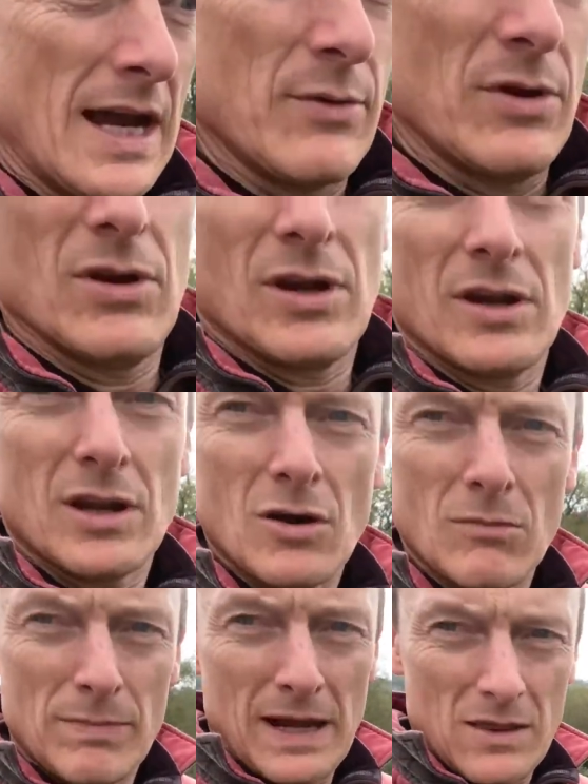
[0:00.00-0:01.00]
you're going to
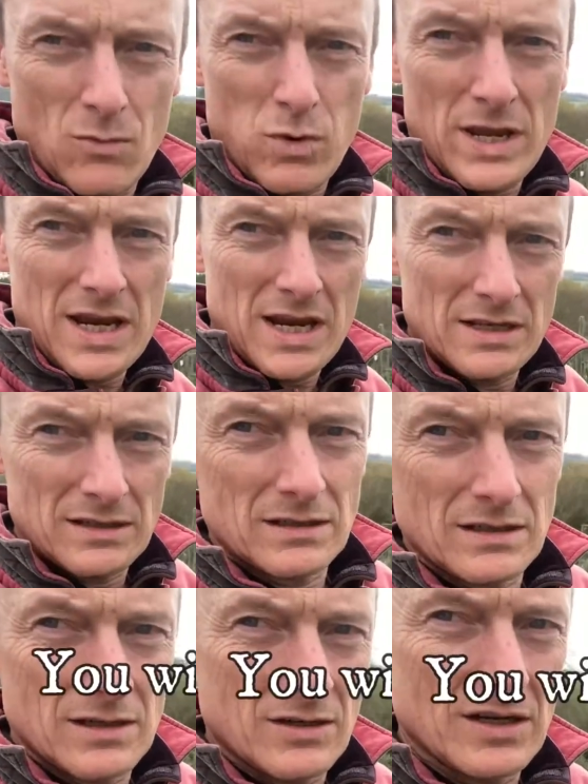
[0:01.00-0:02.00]
combat the
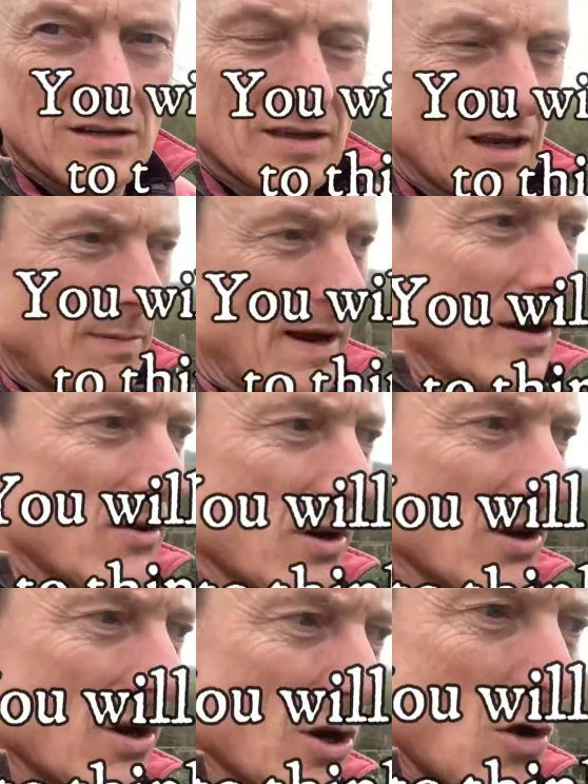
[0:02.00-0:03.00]
weeds. You need to think about how you're
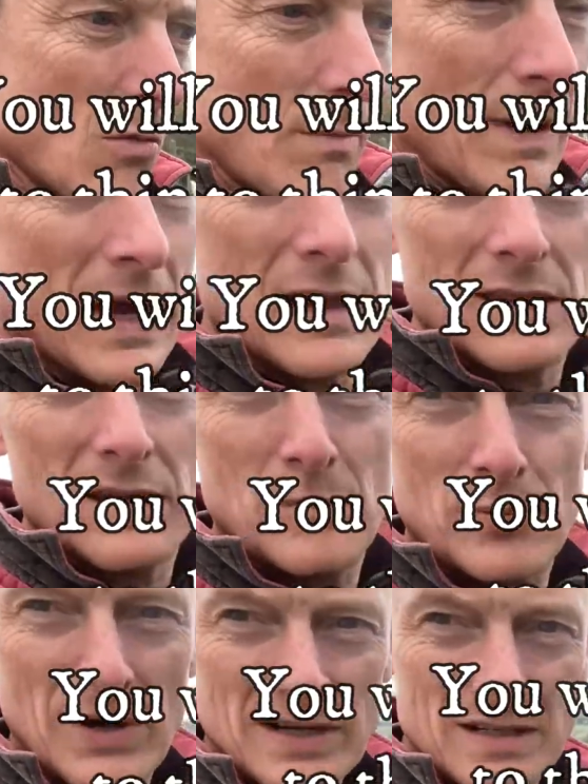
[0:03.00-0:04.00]
going to combat the
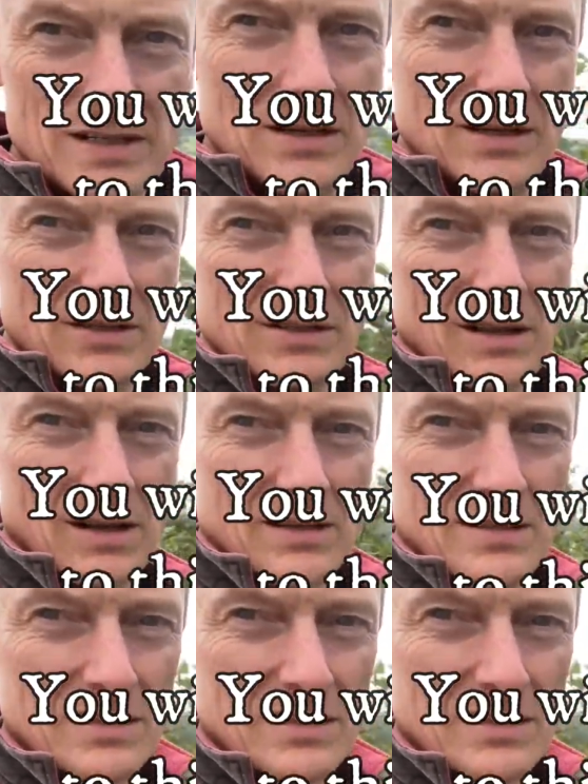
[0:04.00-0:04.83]
predators like